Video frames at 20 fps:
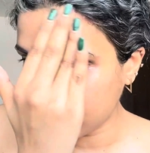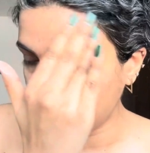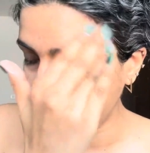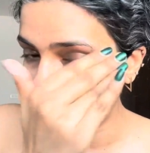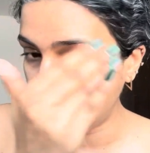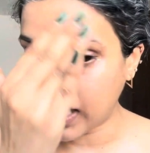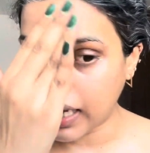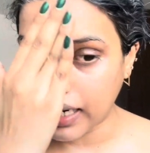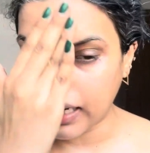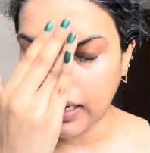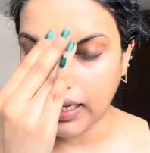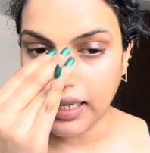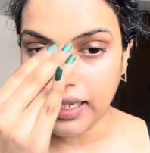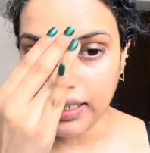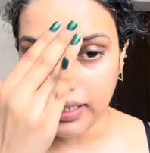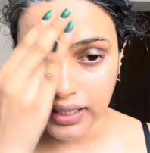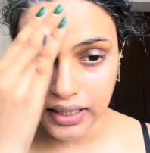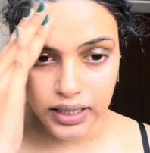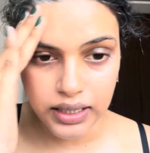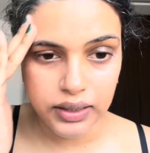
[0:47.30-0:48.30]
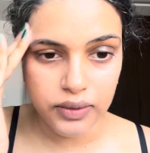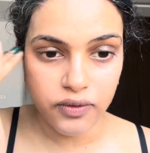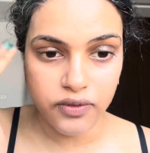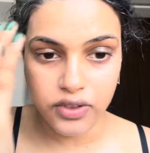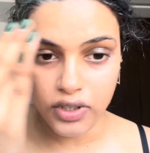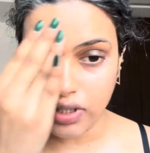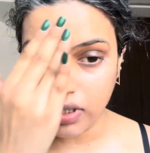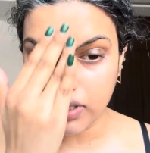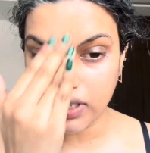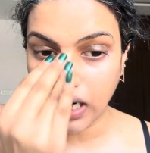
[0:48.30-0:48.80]
and I
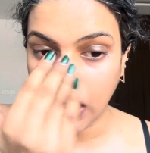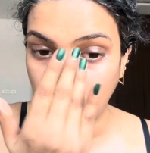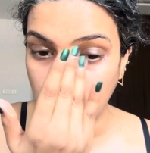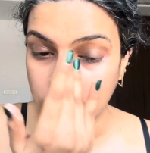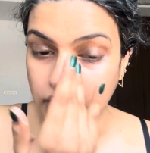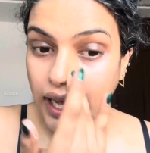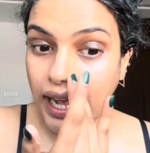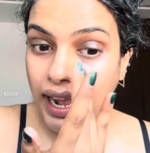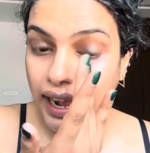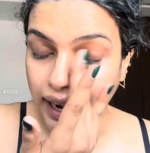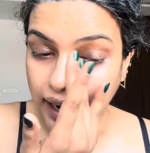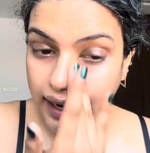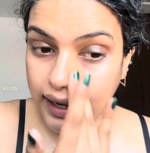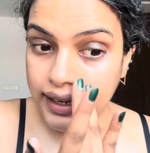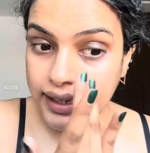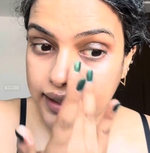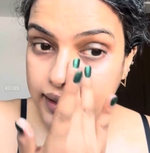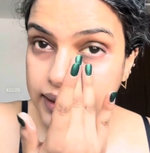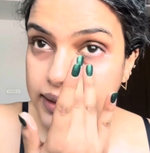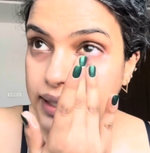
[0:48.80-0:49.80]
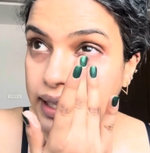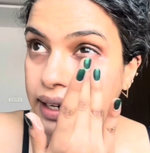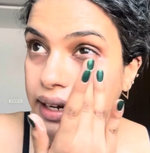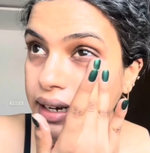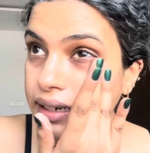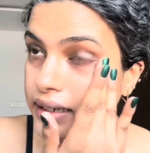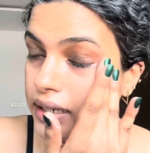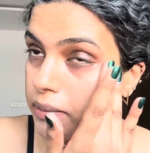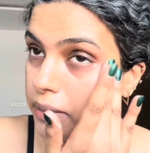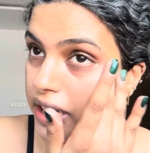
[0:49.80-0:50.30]
worked out, and then I
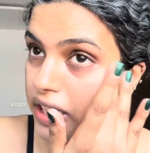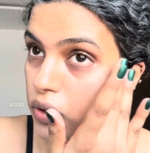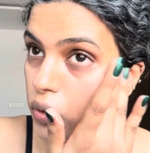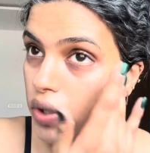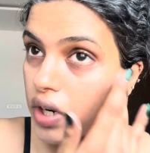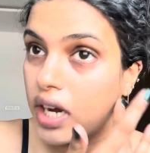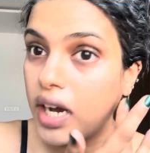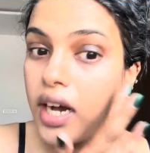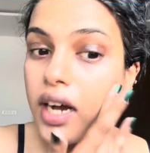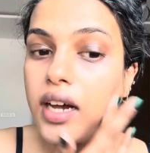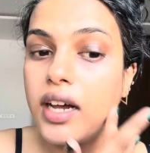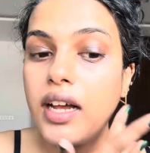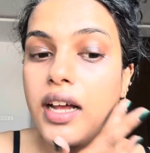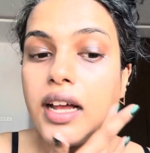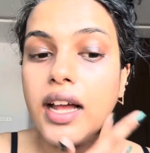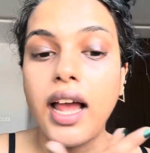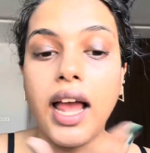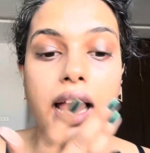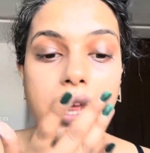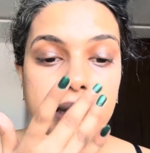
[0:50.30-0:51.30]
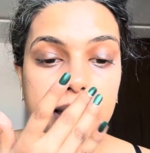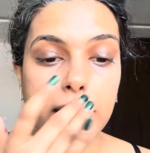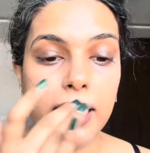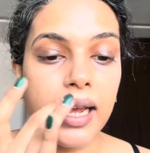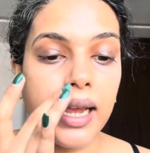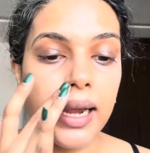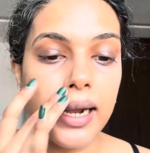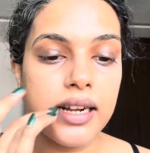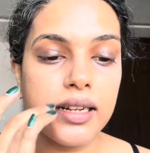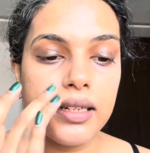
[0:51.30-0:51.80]
did my yoga, and then I
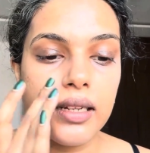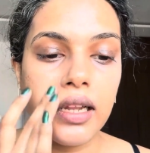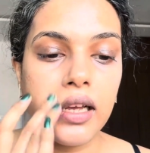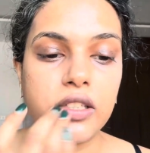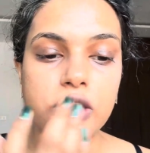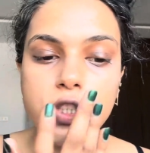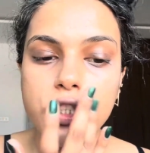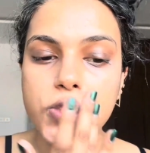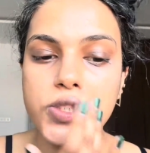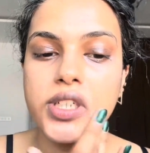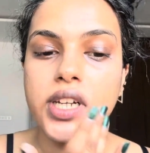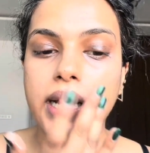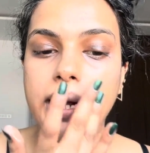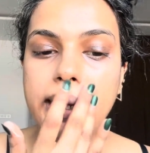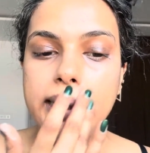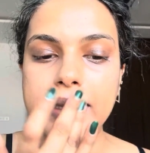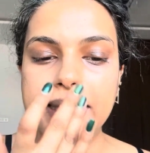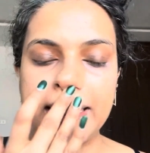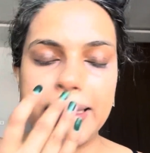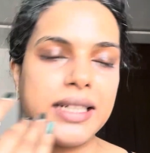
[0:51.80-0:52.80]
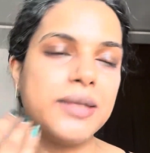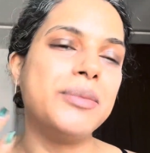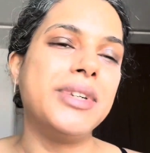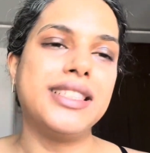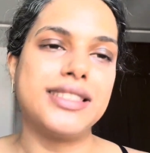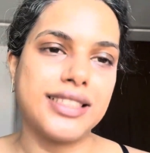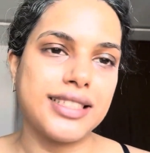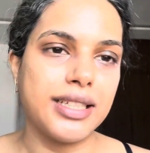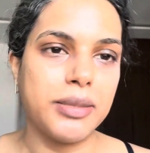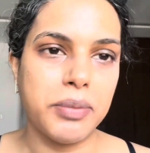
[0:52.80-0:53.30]
had a lunch, and then I
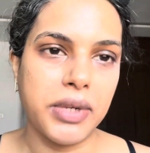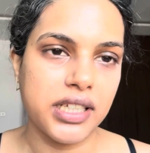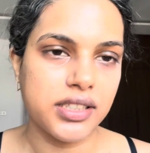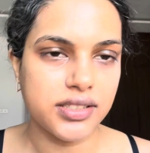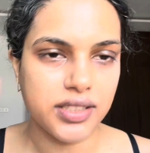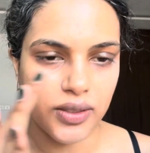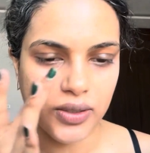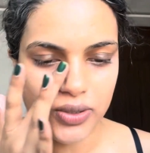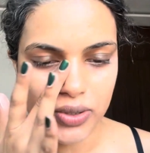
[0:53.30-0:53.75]
basically passed out.